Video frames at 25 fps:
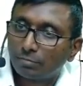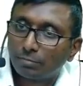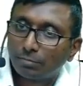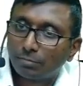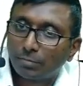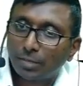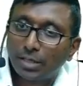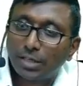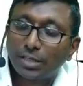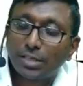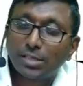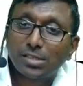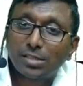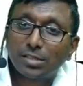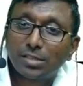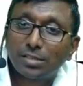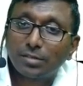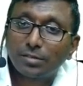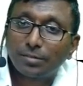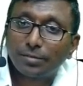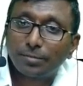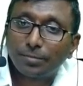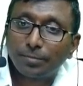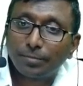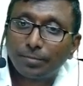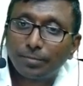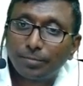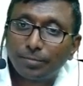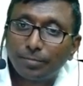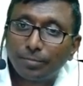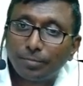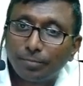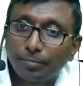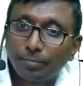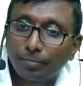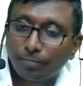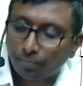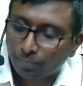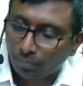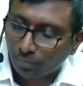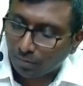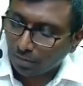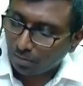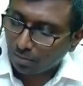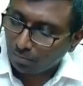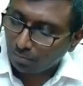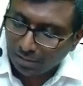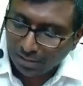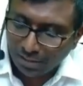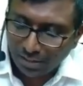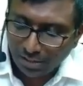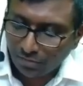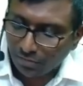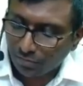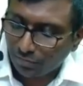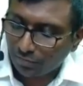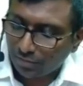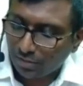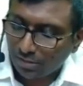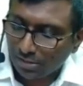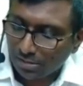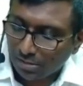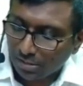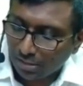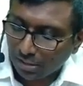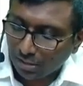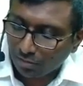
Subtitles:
Minus 50 is there.